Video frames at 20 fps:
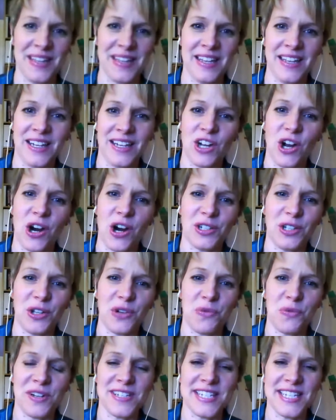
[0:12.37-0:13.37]
Carla
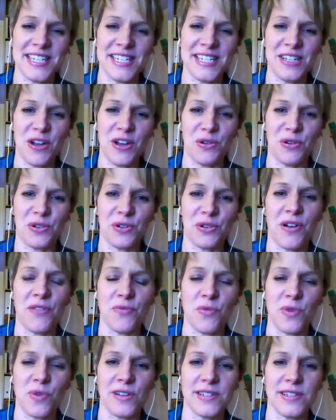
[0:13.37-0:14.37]
Wilson, owner
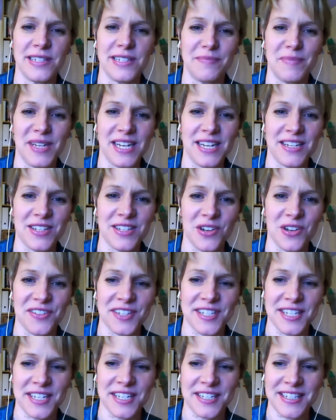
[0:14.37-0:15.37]
of Wilson Media
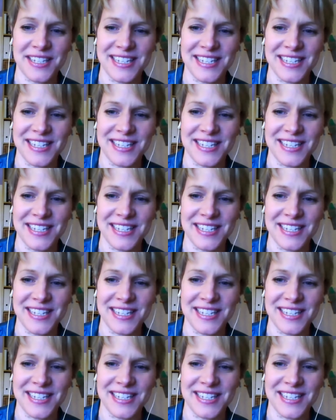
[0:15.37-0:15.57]
Services.